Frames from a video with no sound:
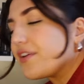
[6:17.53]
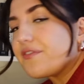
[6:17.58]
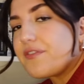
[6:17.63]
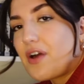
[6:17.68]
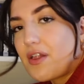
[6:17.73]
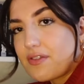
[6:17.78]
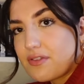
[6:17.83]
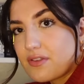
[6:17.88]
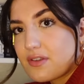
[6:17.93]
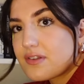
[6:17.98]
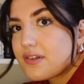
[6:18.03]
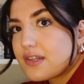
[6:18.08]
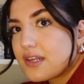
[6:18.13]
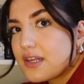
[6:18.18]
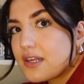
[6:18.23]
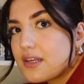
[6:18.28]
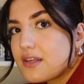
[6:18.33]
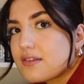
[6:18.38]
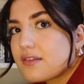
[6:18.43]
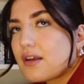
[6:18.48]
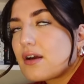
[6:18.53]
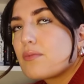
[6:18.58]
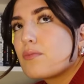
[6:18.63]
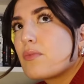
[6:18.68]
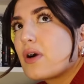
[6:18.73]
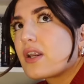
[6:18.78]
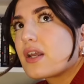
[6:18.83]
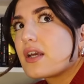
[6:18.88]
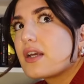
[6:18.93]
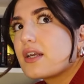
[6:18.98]
fantasies, and
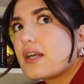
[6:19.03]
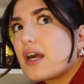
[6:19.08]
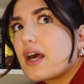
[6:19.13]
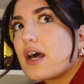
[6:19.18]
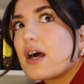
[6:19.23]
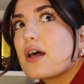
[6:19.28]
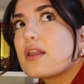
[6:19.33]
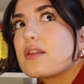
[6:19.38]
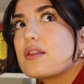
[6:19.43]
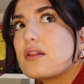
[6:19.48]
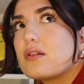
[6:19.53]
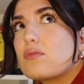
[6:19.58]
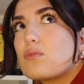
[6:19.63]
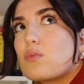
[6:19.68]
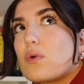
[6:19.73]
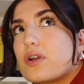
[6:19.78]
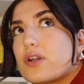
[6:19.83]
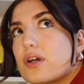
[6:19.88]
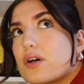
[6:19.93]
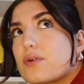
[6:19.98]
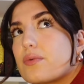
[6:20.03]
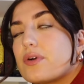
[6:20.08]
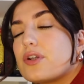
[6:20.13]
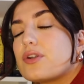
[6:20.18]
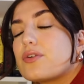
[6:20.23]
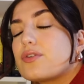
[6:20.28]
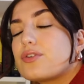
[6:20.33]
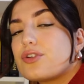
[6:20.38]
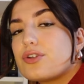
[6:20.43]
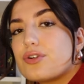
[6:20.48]
when I get One Dark
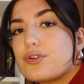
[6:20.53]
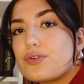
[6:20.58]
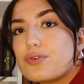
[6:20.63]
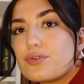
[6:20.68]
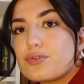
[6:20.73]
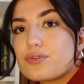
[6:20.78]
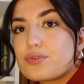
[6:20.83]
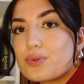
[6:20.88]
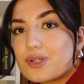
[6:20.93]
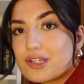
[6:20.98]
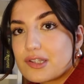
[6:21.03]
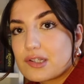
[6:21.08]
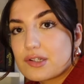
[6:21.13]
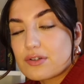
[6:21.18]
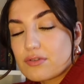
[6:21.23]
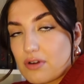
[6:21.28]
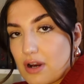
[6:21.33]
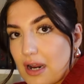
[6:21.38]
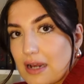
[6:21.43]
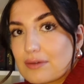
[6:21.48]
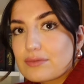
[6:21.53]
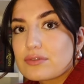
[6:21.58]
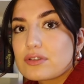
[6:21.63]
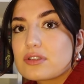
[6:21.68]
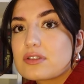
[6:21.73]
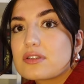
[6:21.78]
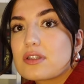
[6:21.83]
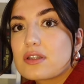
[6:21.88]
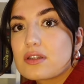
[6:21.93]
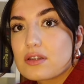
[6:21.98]
Window and 2 Twisted
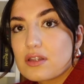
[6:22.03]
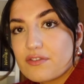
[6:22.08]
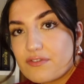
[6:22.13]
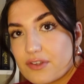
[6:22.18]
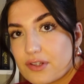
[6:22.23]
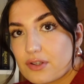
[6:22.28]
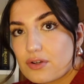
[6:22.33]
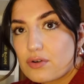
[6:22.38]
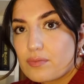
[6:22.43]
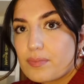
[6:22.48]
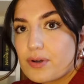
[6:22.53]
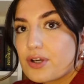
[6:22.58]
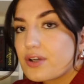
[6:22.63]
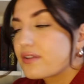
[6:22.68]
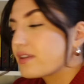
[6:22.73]
Crowns, the physical books,